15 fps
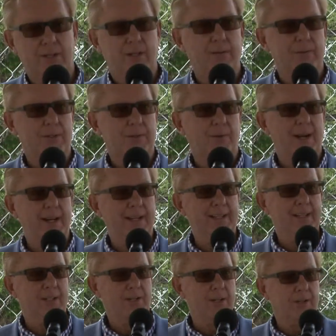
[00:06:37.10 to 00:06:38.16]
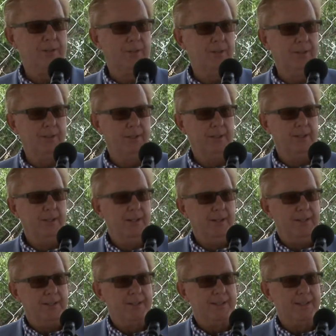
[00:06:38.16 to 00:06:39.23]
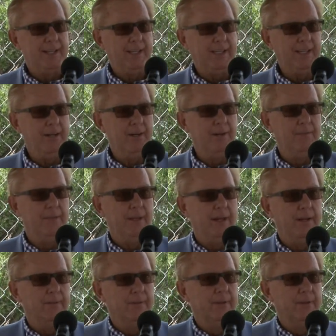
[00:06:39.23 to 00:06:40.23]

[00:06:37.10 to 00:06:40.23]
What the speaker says: service right in the shelter to take care of that.